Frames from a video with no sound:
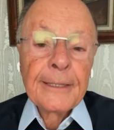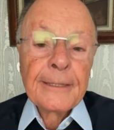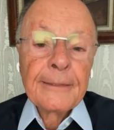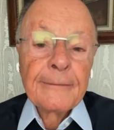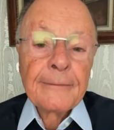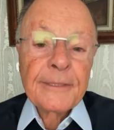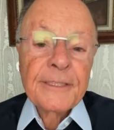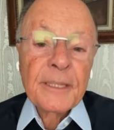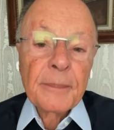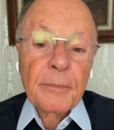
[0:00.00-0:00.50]

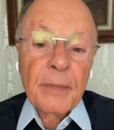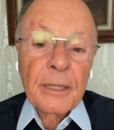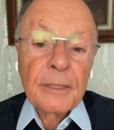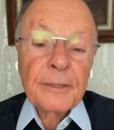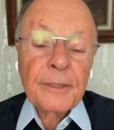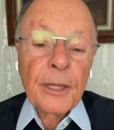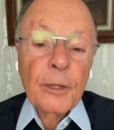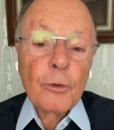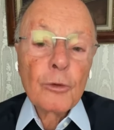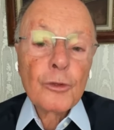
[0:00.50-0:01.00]
you
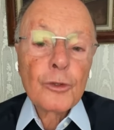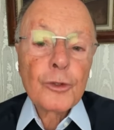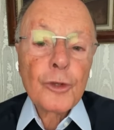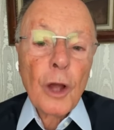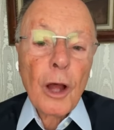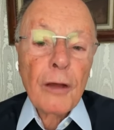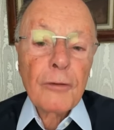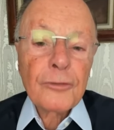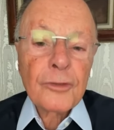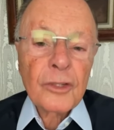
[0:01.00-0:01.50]
keep the
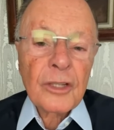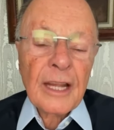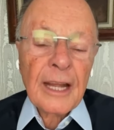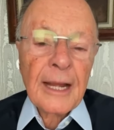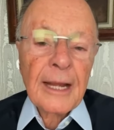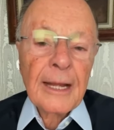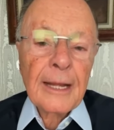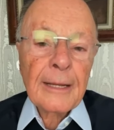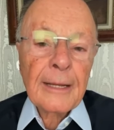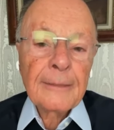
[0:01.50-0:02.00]
eggs,
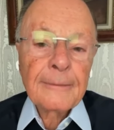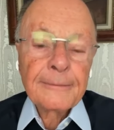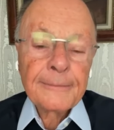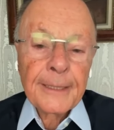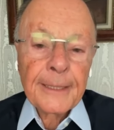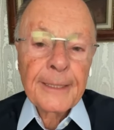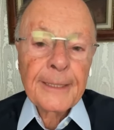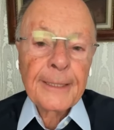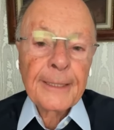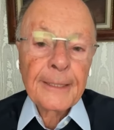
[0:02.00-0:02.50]
you
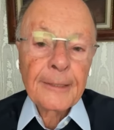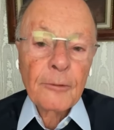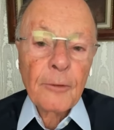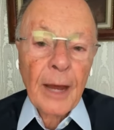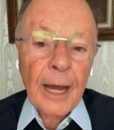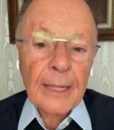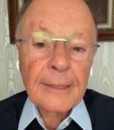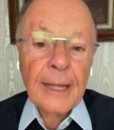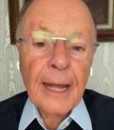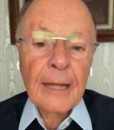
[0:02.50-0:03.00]
keep them
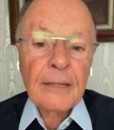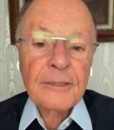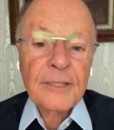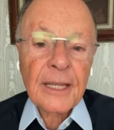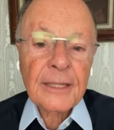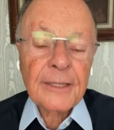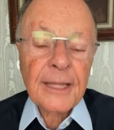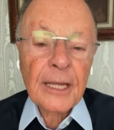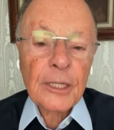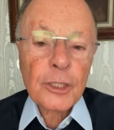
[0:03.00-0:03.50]
until they
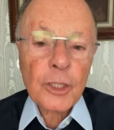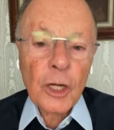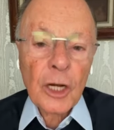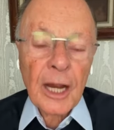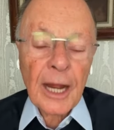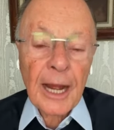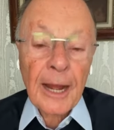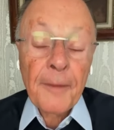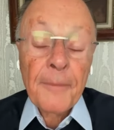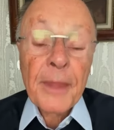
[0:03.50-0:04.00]

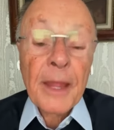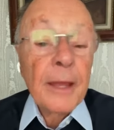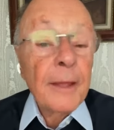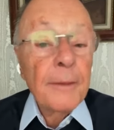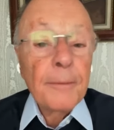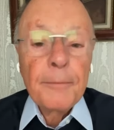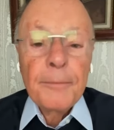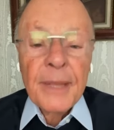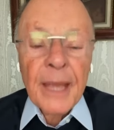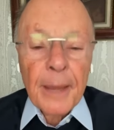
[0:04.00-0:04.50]
hatch.
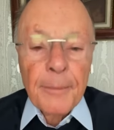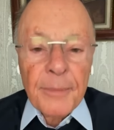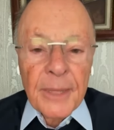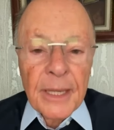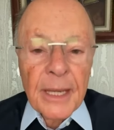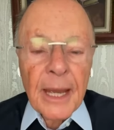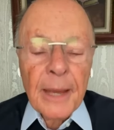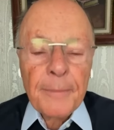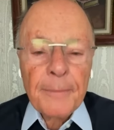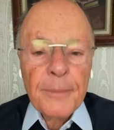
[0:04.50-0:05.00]
My dear
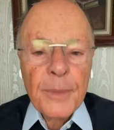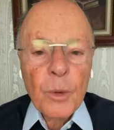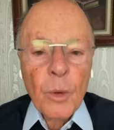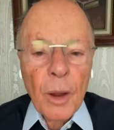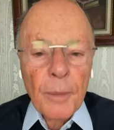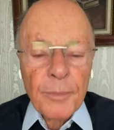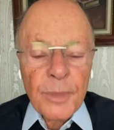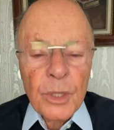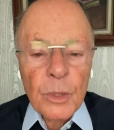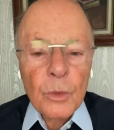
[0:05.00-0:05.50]

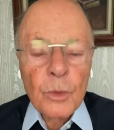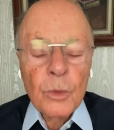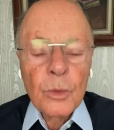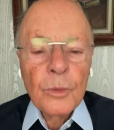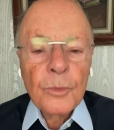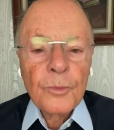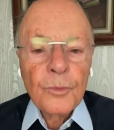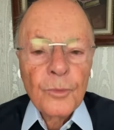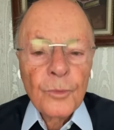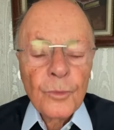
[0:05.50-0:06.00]
friend,
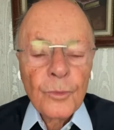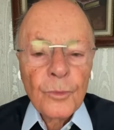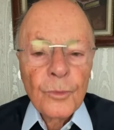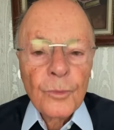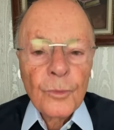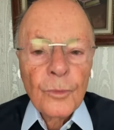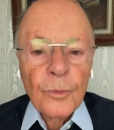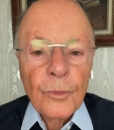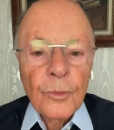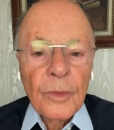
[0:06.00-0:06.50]
this
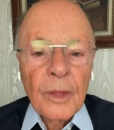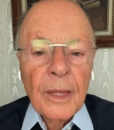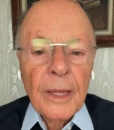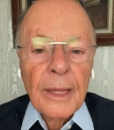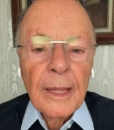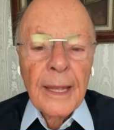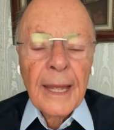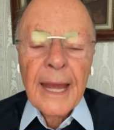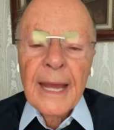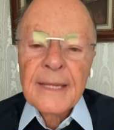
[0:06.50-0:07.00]
is how it
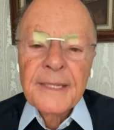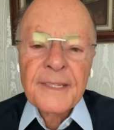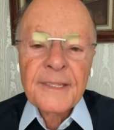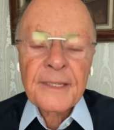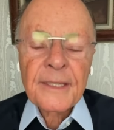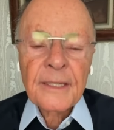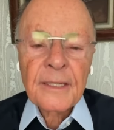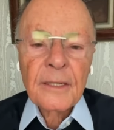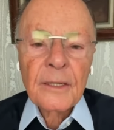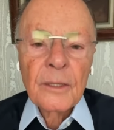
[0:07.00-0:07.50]
is.
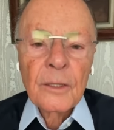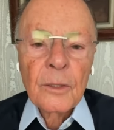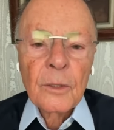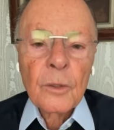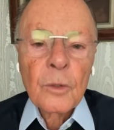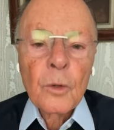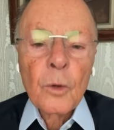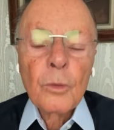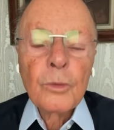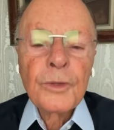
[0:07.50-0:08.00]
With
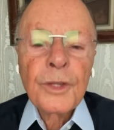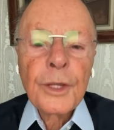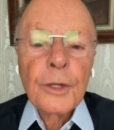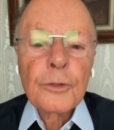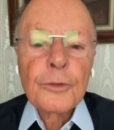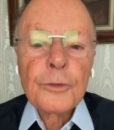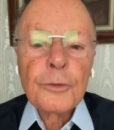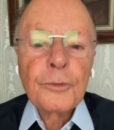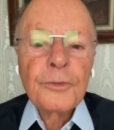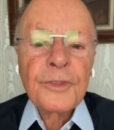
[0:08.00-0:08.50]
God, that
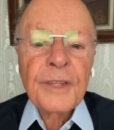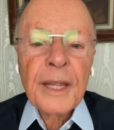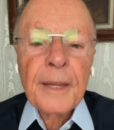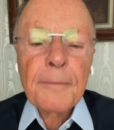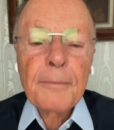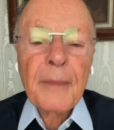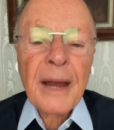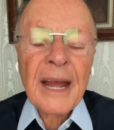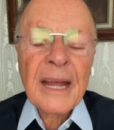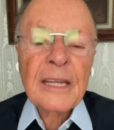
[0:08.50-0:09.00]
is not
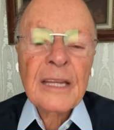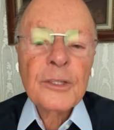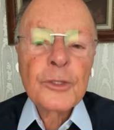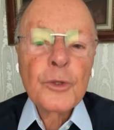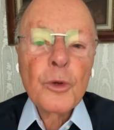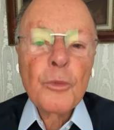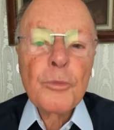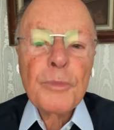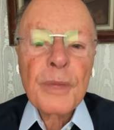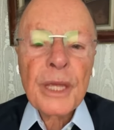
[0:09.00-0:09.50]
more or
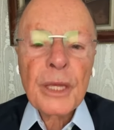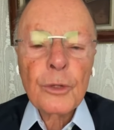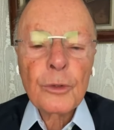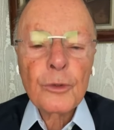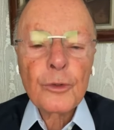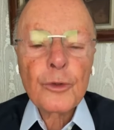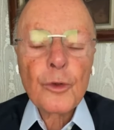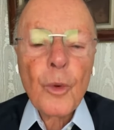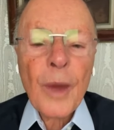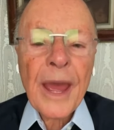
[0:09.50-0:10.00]
less.
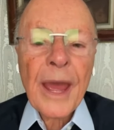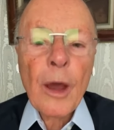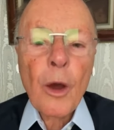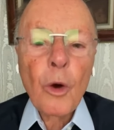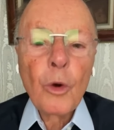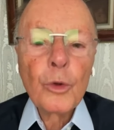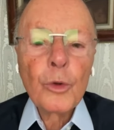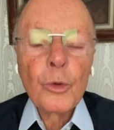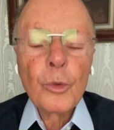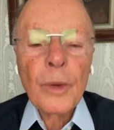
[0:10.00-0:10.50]
It's either
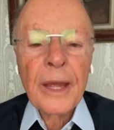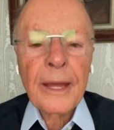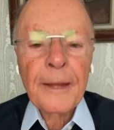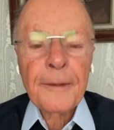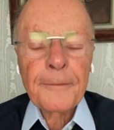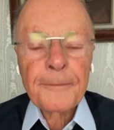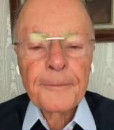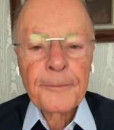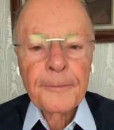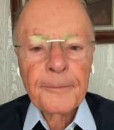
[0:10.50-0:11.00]
yes
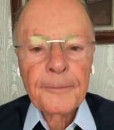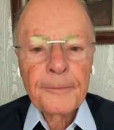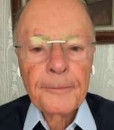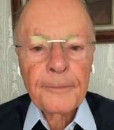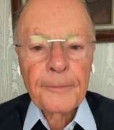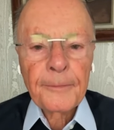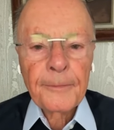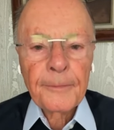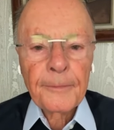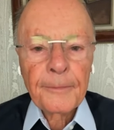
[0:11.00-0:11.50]
or
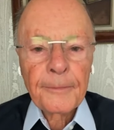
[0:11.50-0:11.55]
no.